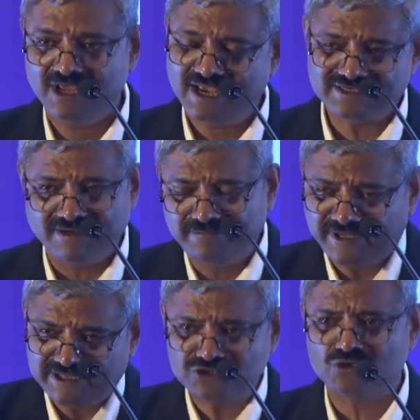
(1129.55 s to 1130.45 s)
Some
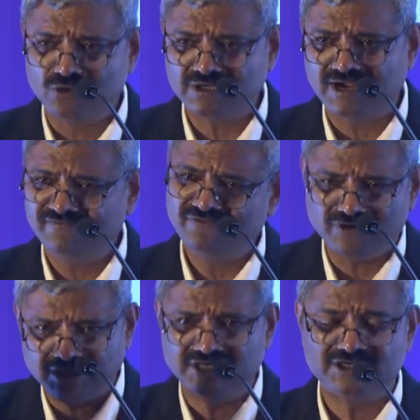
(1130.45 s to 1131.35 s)
parents don't come for
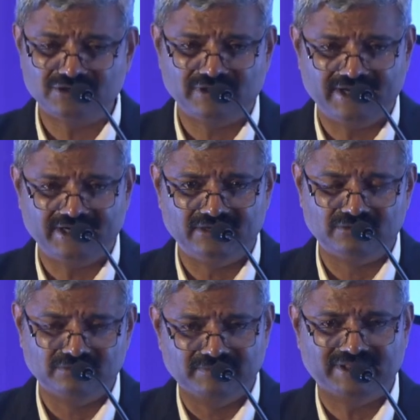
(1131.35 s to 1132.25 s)
years on end to
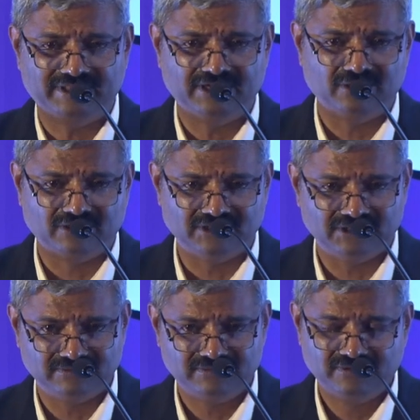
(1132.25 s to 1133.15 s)
meet their daughter.
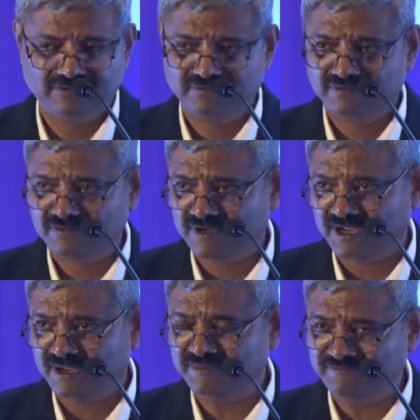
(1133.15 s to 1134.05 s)

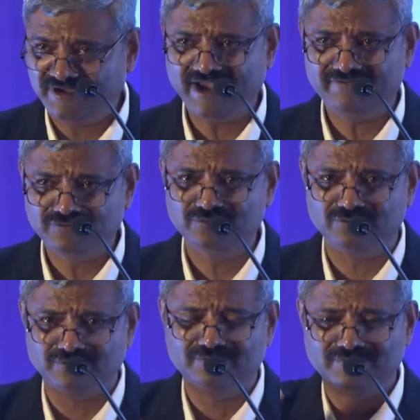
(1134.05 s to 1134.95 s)
I mean, we have
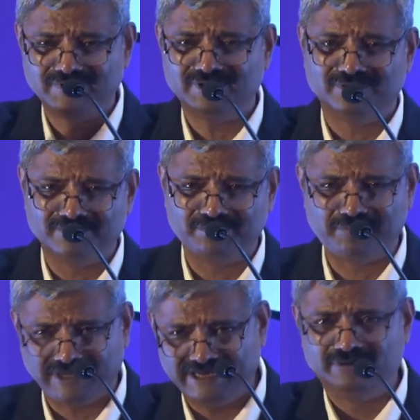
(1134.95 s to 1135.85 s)
to
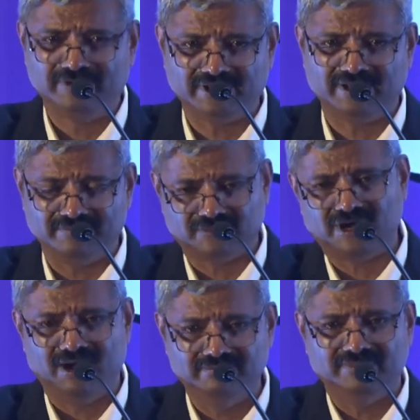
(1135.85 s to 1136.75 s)
plead with them,
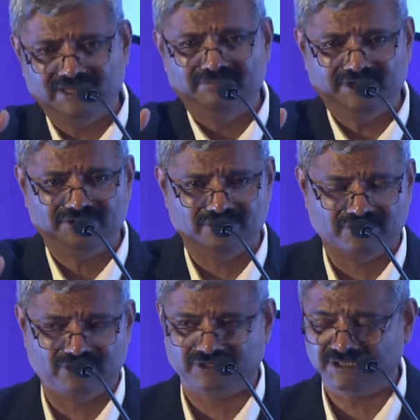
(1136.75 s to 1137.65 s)
come and meet your
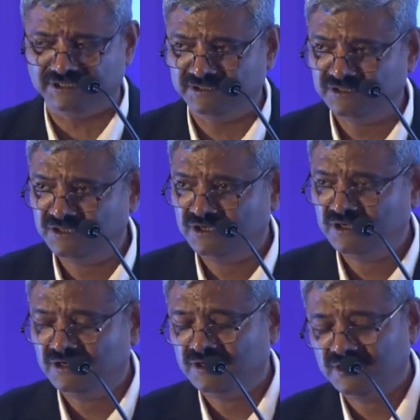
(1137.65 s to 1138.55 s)
daughter.
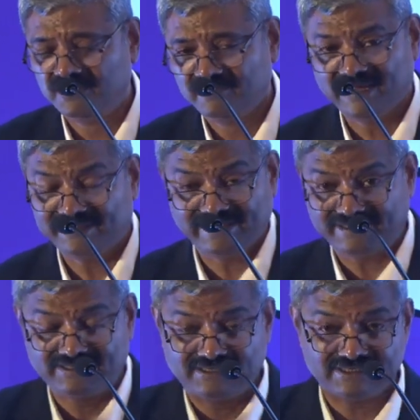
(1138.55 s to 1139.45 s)
And
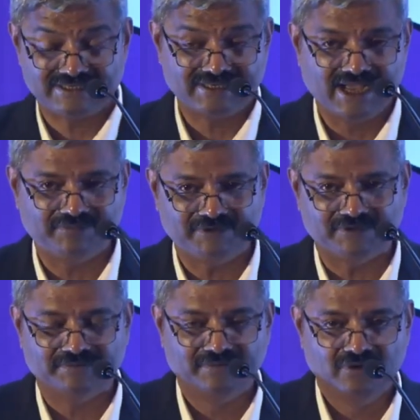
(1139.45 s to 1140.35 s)
that doesn't happen.
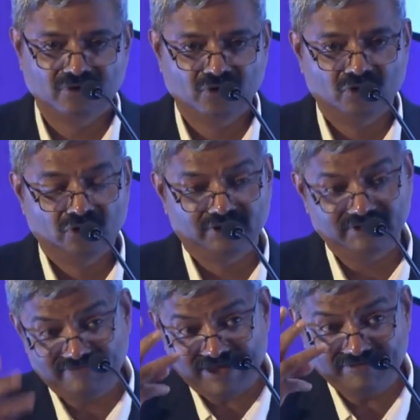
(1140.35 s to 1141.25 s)
Then
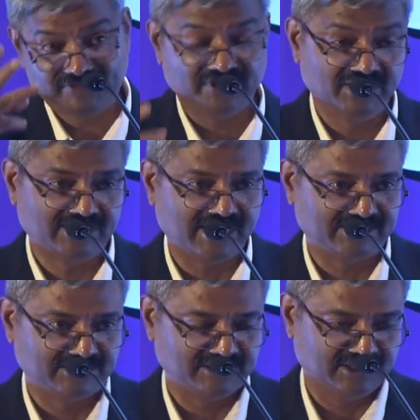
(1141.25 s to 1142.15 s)
we have a third
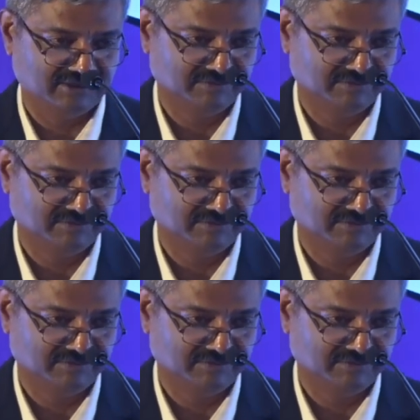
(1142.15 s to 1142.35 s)
category.